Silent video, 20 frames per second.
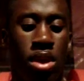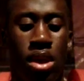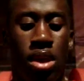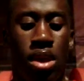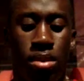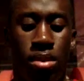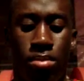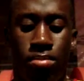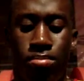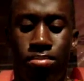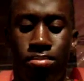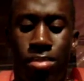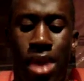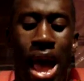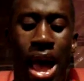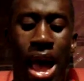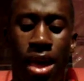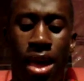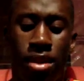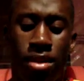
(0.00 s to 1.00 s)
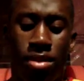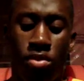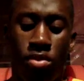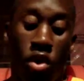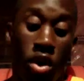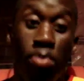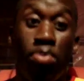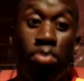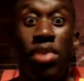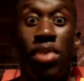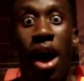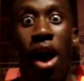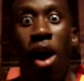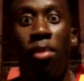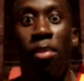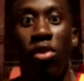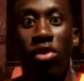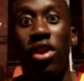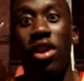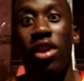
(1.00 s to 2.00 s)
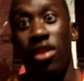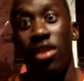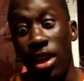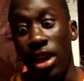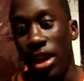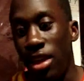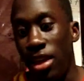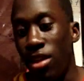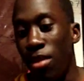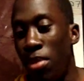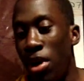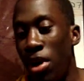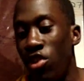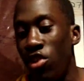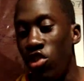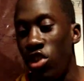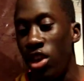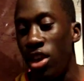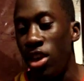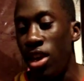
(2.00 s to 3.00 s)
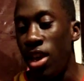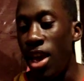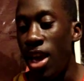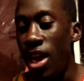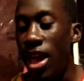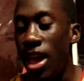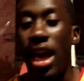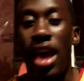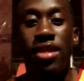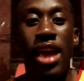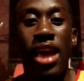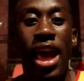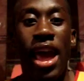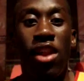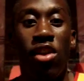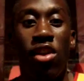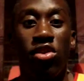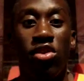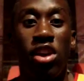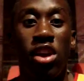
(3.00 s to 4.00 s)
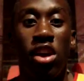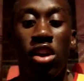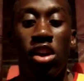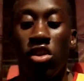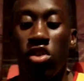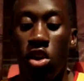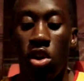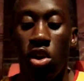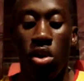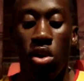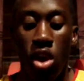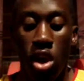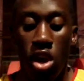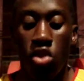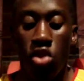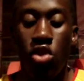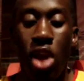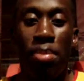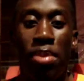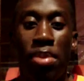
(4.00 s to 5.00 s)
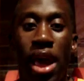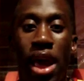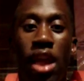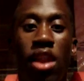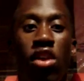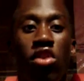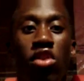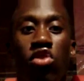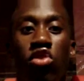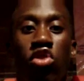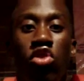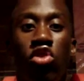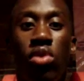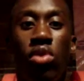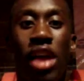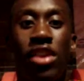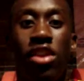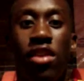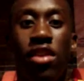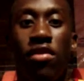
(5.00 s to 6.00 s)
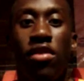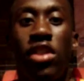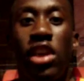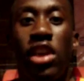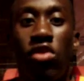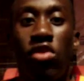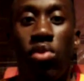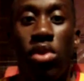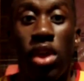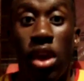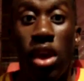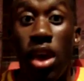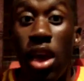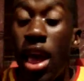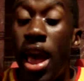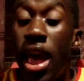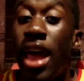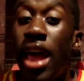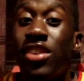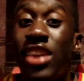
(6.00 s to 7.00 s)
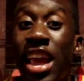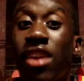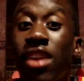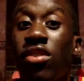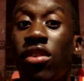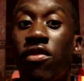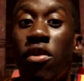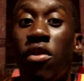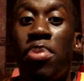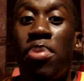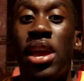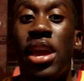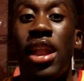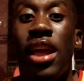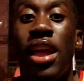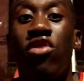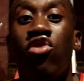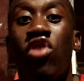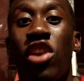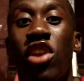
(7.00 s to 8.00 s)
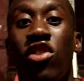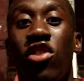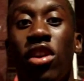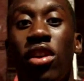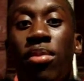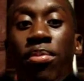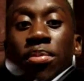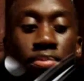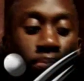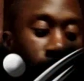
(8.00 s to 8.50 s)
It has, well, not almost, it is a bungee. It has handles here, so grab the handles. You can do lots of different things with it, and it's excellent for PNS stretching.